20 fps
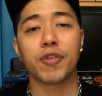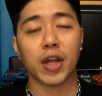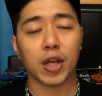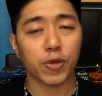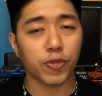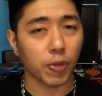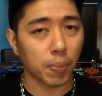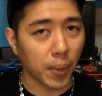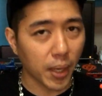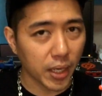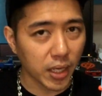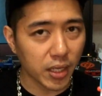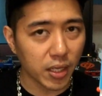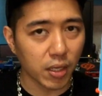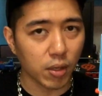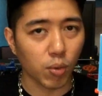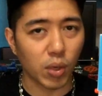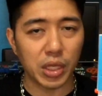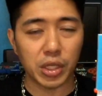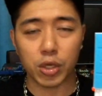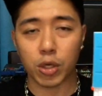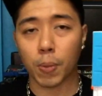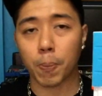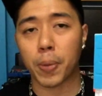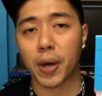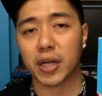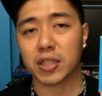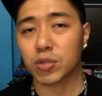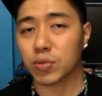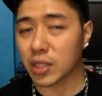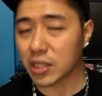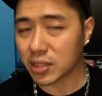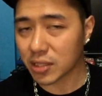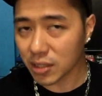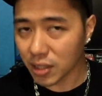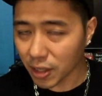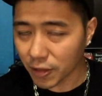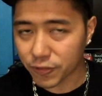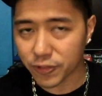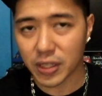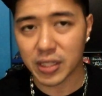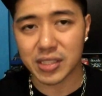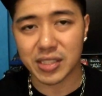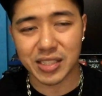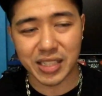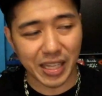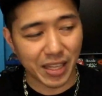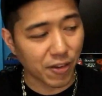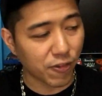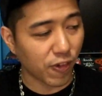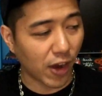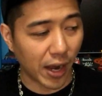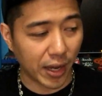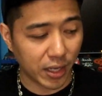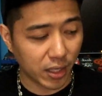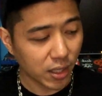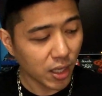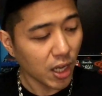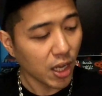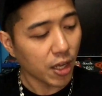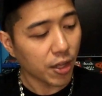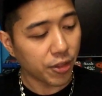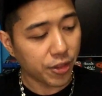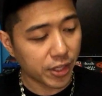value for money when you compare it to this Nerf Sling Fire.